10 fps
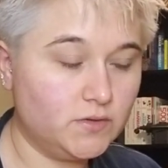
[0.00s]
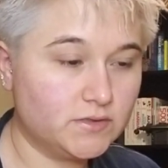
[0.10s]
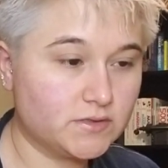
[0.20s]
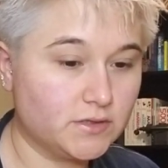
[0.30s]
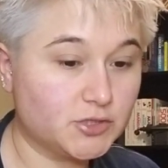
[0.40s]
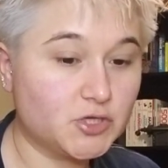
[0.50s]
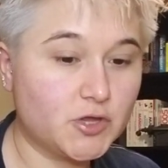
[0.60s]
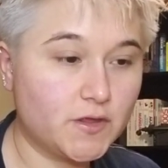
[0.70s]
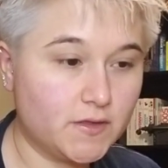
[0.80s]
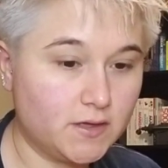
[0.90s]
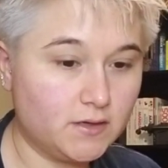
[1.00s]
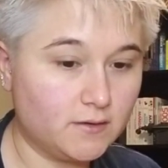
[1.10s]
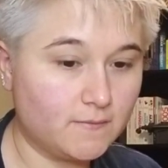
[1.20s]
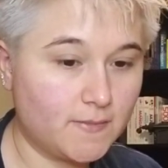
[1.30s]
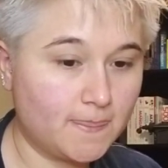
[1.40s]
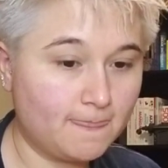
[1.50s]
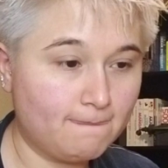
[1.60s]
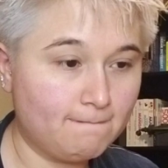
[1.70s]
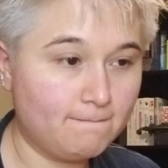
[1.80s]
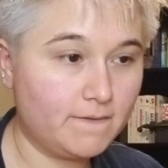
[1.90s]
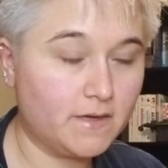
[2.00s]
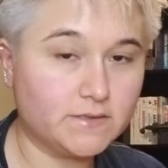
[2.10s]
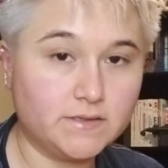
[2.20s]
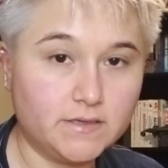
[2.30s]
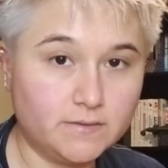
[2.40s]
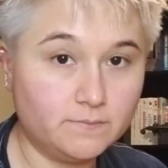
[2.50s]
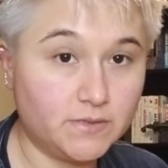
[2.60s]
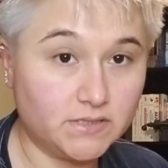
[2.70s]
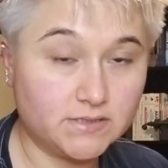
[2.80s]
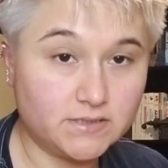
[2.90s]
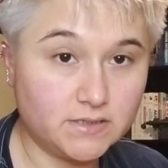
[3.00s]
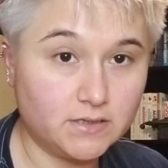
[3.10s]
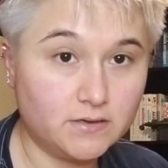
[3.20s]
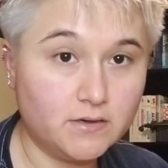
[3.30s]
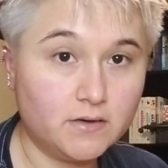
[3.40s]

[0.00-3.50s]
such thing as an NPC.